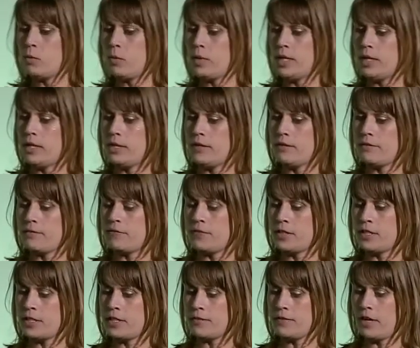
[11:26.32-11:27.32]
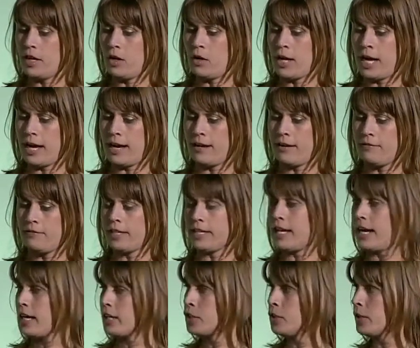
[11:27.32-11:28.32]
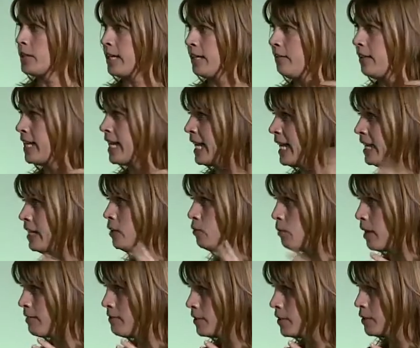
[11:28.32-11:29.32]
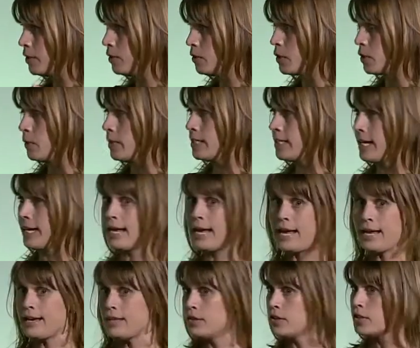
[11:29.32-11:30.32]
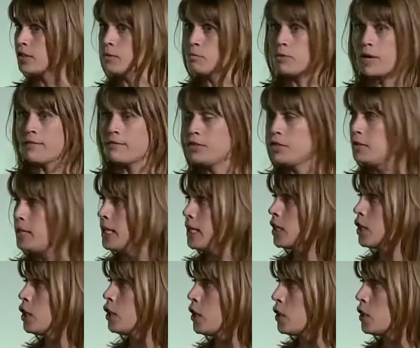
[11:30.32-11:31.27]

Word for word: we first of all have like actual kind of like hidden revenue. So we say, hey, there's some revenue here,